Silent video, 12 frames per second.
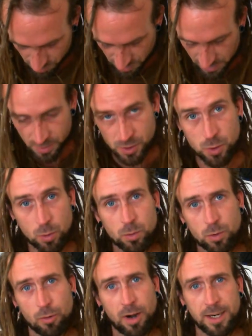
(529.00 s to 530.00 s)
grey
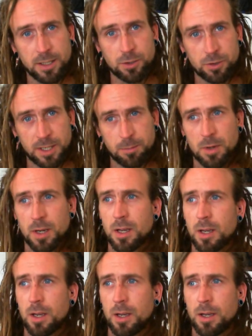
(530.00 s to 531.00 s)
dream. Now
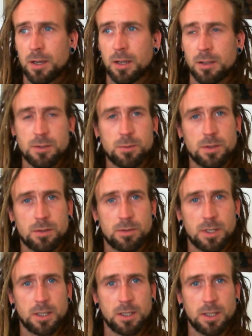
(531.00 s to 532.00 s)
this was a really
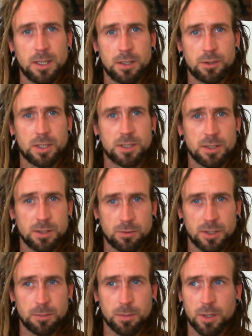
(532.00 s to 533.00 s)
interesting dream because
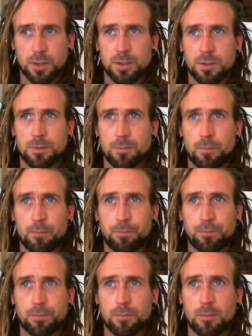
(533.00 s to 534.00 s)

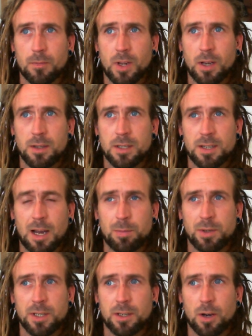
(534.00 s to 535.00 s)
this happened in like
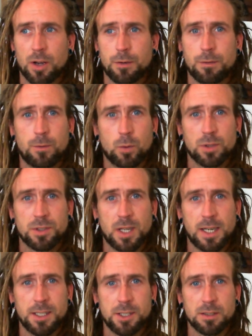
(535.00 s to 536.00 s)
4 stages.
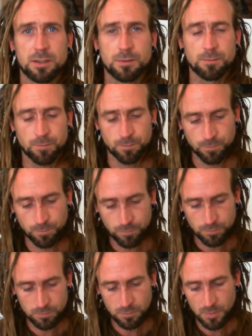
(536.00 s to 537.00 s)

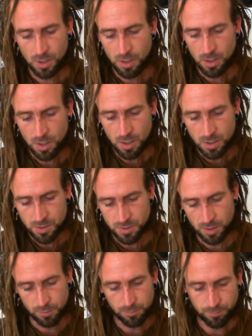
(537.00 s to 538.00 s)
So
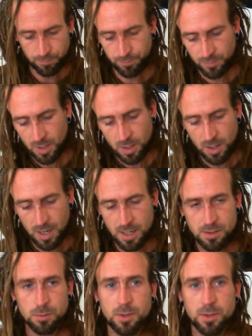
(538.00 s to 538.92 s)
as I went to sleep,